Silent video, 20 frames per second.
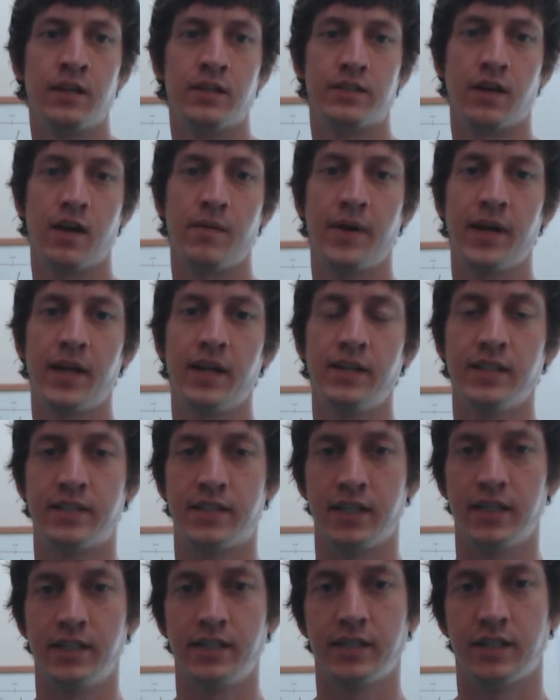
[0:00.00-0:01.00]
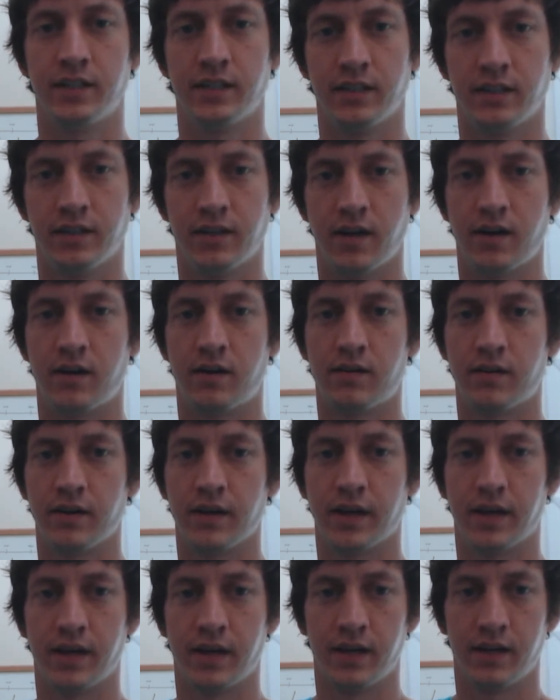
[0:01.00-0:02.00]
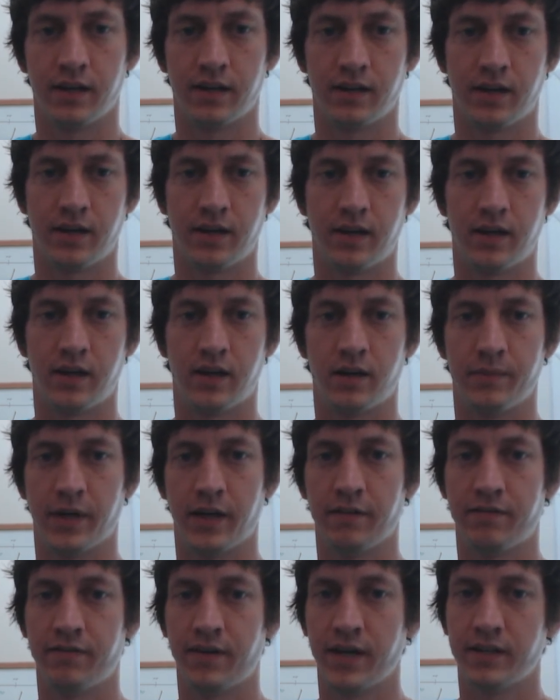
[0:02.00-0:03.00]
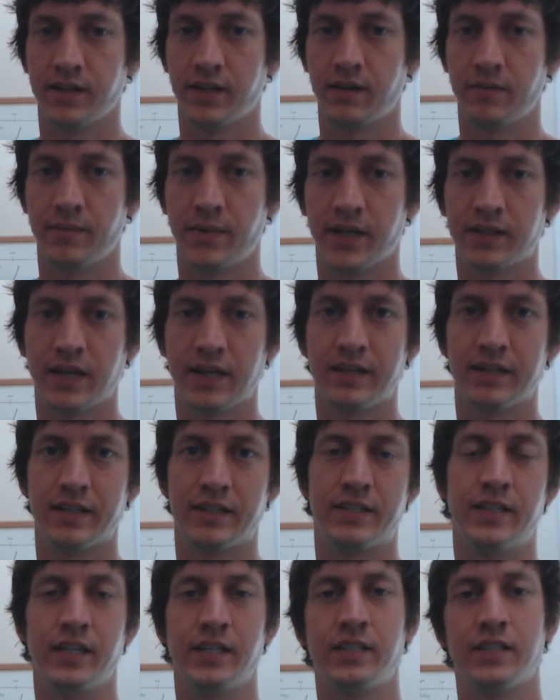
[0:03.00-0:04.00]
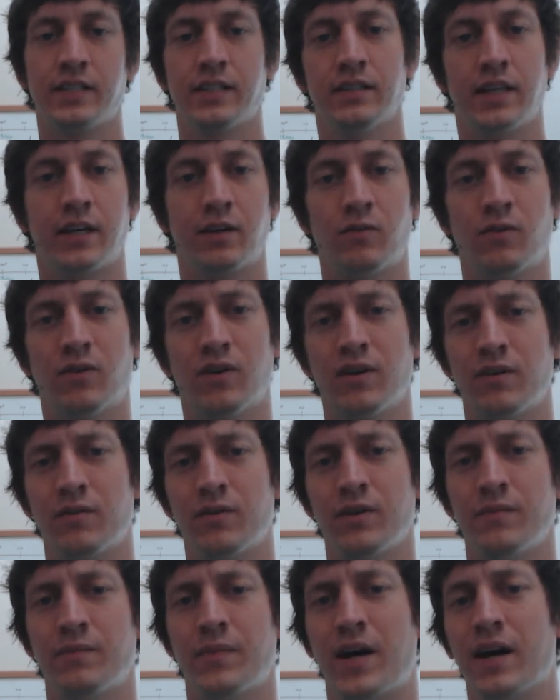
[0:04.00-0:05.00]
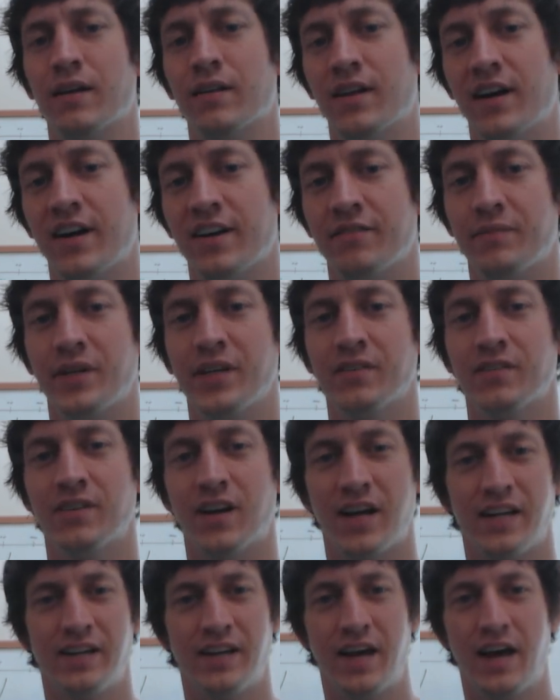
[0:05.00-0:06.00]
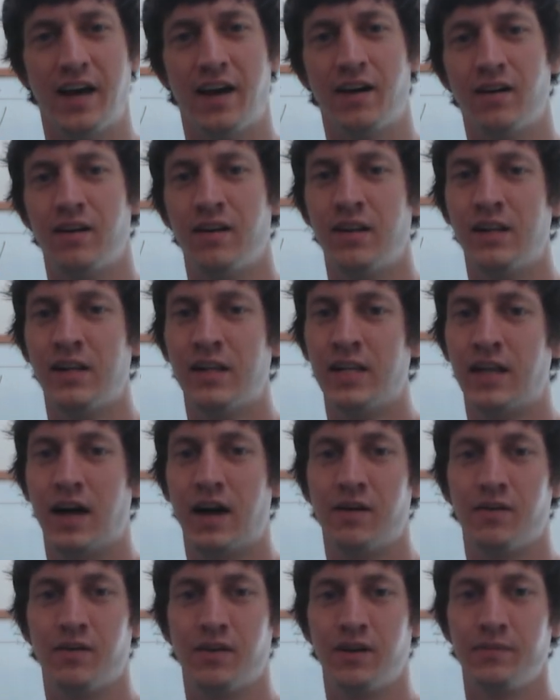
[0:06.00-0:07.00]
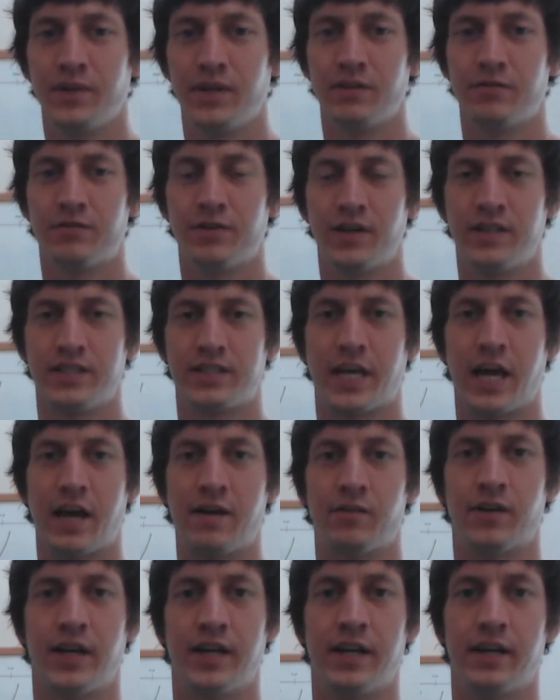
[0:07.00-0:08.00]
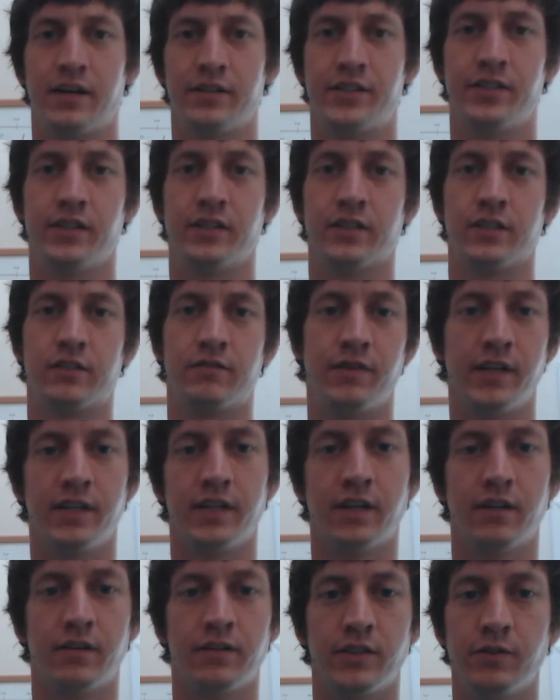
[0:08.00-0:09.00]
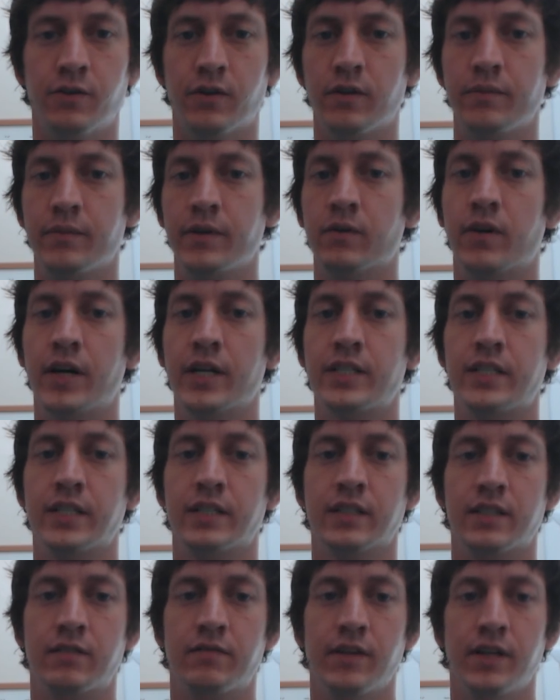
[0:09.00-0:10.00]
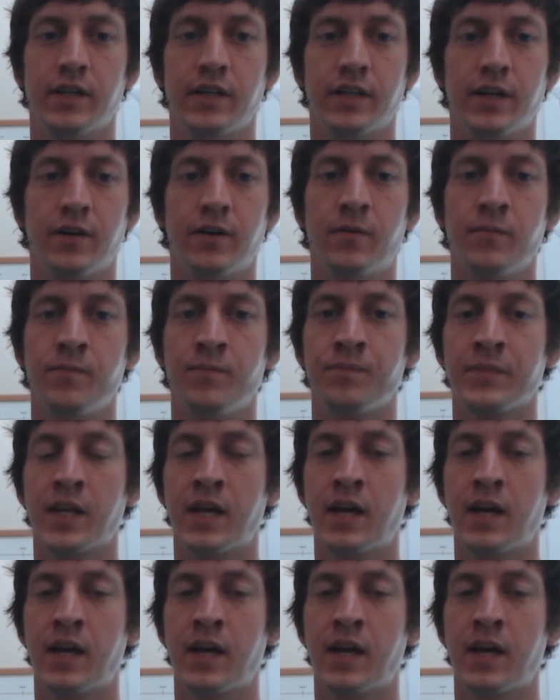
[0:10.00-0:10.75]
So I made a decision, you know, and if I didn't make that decision, like where would my life be right now? I wouldn't be in front of this camera right now shooting this video. You wouldn't be watching this video.